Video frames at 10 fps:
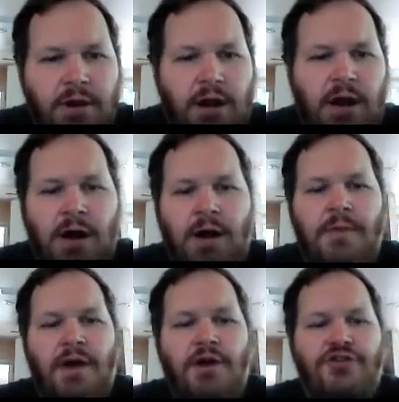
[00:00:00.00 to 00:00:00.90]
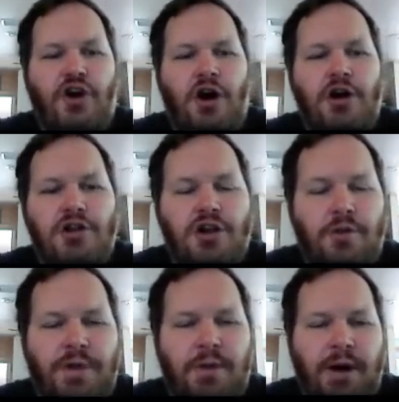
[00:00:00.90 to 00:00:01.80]
talk a
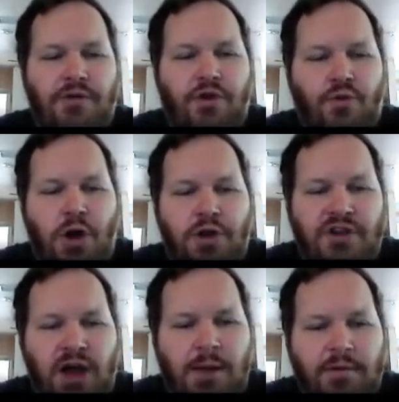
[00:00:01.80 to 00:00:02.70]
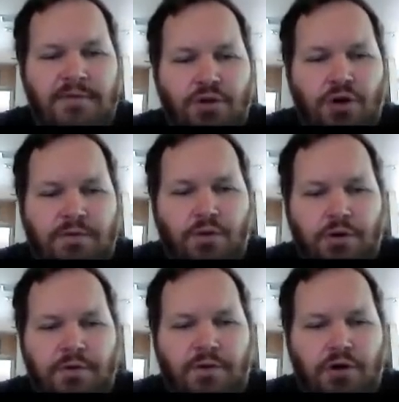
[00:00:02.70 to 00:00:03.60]
little bit about the runtime of
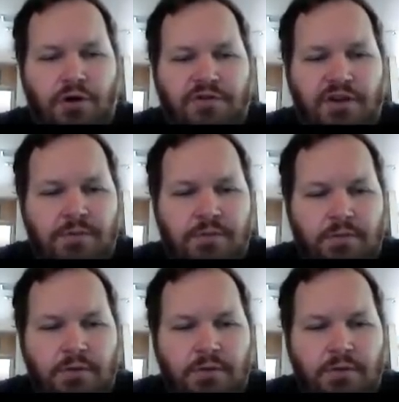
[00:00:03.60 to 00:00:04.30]
Ford Fulkerson.